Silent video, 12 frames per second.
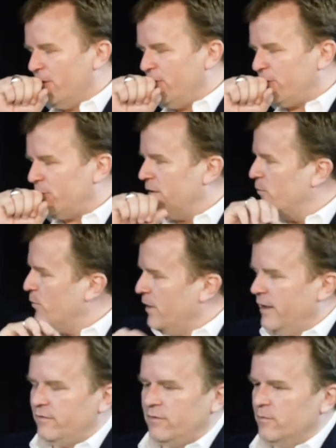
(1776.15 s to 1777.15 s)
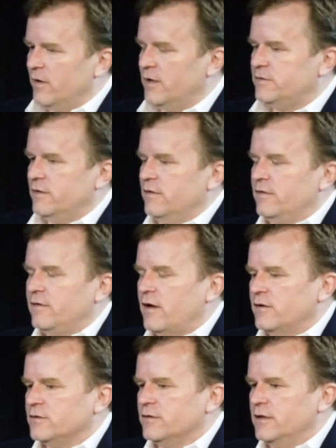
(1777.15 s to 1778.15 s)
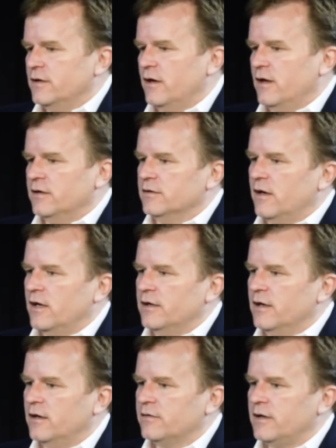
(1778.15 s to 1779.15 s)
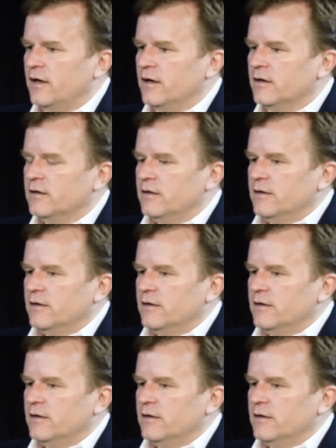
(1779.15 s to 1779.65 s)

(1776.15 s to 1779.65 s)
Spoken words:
We spend way too much in this country on healthcare.